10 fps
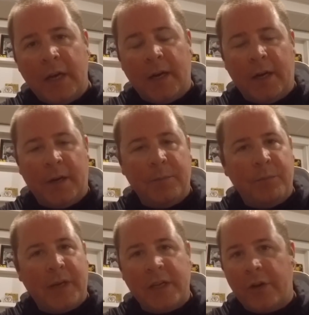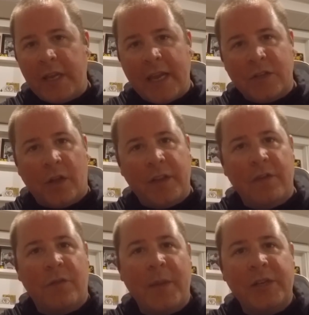But, you know, he has all the
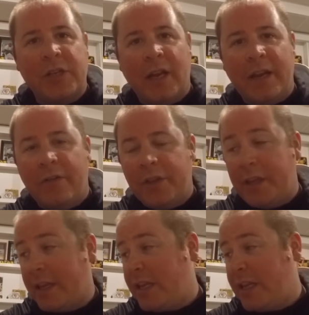information on everything.